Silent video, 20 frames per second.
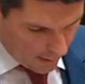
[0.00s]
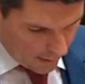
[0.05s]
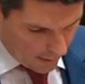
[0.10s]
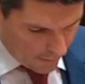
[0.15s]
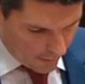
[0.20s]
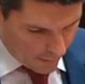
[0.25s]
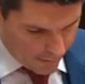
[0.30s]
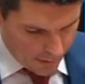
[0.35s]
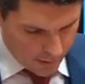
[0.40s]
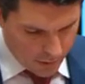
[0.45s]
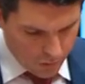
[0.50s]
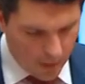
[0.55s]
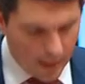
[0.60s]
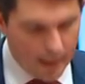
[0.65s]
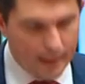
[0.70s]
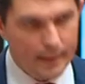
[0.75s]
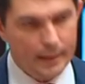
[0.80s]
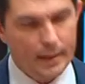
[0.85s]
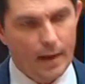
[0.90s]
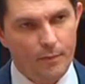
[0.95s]
That the
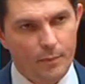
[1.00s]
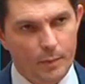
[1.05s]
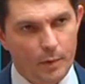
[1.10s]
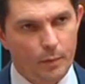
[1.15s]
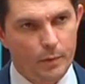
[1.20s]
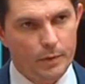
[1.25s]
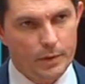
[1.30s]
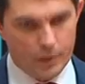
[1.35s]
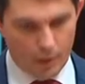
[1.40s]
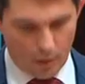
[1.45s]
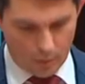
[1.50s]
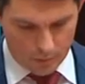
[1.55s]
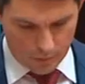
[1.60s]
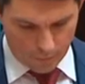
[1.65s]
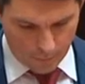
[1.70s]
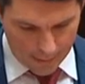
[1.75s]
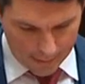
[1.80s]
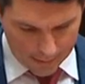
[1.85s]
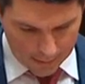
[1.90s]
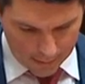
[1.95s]
Australian government would so
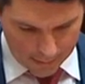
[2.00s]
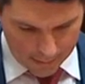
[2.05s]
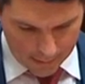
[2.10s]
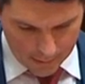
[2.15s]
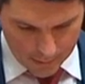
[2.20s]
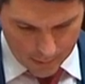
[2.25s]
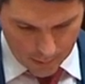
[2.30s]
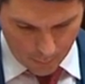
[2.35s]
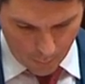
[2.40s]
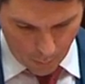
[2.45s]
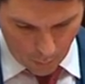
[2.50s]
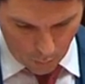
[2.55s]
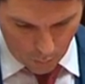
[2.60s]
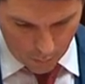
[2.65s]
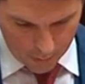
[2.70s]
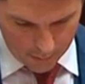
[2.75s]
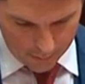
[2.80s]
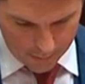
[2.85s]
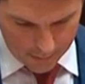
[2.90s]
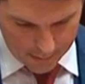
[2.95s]
directly
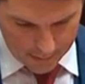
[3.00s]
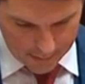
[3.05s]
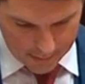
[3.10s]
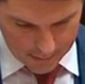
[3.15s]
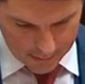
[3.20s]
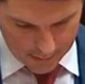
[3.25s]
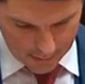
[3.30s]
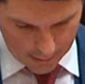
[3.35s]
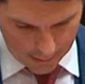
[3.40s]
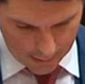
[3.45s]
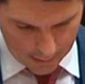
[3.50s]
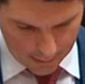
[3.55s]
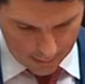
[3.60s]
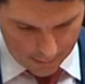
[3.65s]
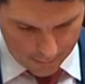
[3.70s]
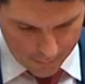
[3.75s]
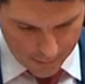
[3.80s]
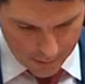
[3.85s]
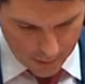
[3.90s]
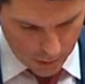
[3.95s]
support this
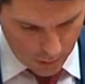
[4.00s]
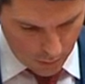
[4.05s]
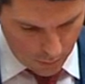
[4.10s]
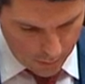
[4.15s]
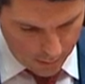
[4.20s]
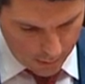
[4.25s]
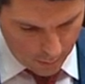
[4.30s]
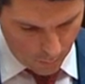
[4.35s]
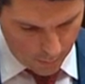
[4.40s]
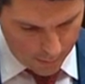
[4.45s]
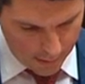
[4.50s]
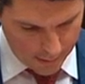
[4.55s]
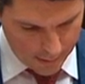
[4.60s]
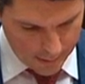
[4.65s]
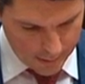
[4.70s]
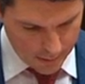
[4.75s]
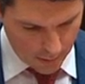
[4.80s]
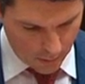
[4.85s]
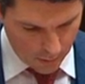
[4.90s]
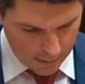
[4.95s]
unit when it
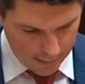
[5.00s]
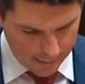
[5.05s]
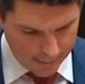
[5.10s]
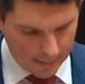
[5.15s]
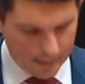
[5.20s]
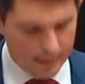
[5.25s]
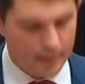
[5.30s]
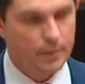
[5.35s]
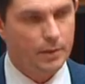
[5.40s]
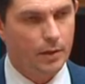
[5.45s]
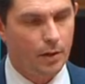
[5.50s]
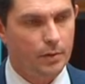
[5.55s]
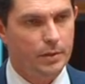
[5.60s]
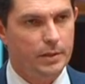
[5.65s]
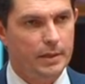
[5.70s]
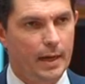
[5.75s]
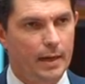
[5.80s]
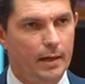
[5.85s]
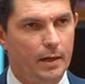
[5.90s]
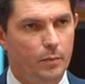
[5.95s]
is so clearly
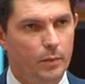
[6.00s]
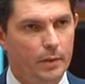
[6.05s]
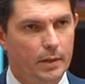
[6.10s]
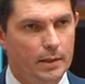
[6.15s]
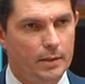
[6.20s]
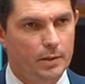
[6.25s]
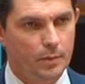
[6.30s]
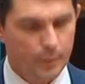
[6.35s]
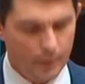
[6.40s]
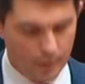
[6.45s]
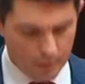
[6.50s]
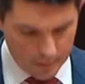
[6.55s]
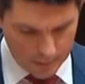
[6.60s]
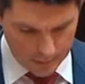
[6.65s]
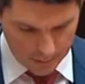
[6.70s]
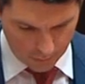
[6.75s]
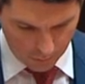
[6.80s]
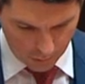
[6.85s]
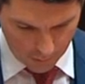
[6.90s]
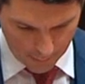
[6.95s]
associated with these abuses
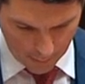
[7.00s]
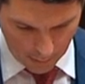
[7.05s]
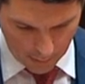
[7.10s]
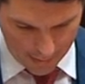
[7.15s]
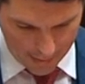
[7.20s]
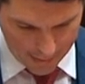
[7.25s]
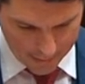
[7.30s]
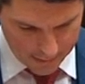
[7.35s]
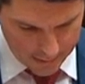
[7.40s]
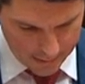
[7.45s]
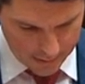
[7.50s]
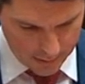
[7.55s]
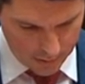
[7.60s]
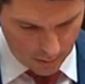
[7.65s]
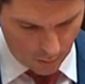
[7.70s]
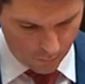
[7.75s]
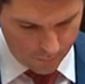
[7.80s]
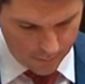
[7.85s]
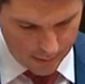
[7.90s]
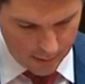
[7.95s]
and criminal acts is
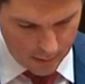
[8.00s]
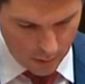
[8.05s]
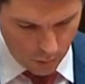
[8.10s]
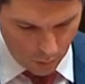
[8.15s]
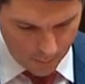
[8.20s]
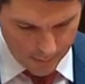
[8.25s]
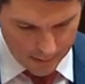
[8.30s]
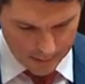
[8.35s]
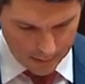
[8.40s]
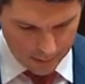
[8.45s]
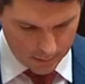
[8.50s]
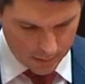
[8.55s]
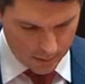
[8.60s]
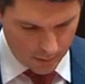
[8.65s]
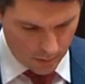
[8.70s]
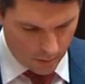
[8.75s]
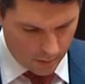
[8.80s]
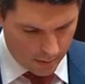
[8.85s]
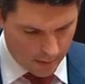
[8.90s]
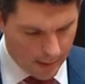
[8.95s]
of enormous
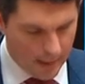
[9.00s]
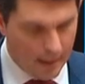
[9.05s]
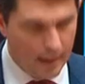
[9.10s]
concern.